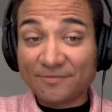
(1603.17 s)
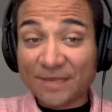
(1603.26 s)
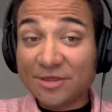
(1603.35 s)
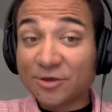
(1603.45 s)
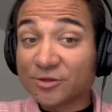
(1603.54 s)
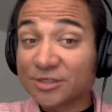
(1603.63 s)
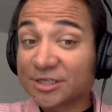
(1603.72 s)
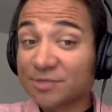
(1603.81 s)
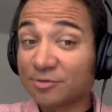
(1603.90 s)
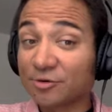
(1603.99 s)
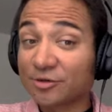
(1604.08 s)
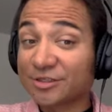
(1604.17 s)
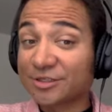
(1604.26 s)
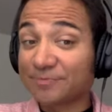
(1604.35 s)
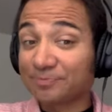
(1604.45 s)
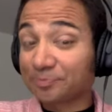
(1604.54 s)
ethos
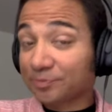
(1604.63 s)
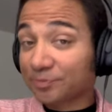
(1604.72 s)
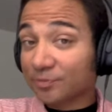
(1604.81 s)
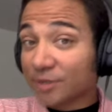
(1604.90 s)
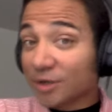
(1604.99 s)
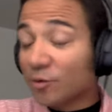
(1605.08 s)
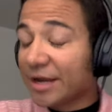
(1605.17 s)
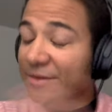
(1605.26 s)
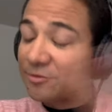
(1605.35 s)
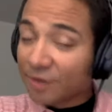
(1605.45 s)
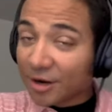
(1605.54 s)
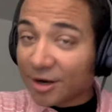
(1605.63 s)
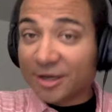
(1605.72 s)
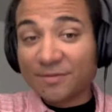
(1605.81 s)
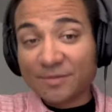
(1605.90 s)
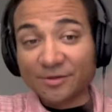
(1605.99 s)
explores right and wrong
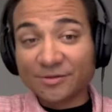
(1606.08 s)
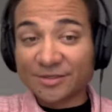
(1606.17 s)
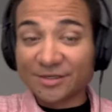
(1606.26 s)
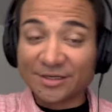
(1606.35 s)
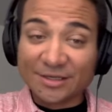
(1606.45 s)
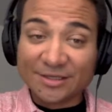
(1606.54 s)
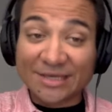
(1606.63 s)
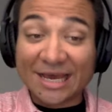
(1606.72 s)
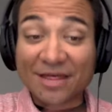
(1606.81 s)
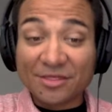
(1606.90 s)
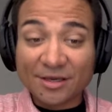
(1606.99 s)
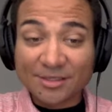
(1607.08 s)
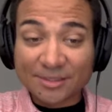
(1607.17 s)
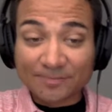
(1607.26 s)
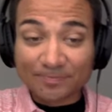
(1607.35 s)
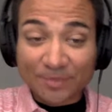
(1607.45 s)
and appeal to
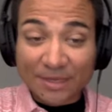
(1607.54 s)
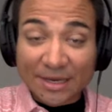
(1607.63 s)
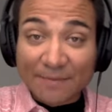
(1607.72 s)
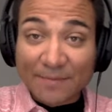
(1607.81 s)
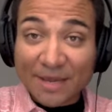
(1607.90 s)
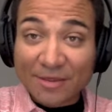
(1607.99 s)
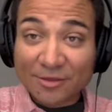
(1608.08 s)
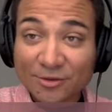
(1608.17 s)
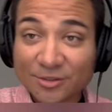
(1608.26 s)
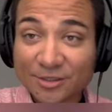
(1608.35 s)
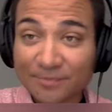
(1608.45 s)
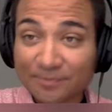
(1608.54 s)
ethics, pathos,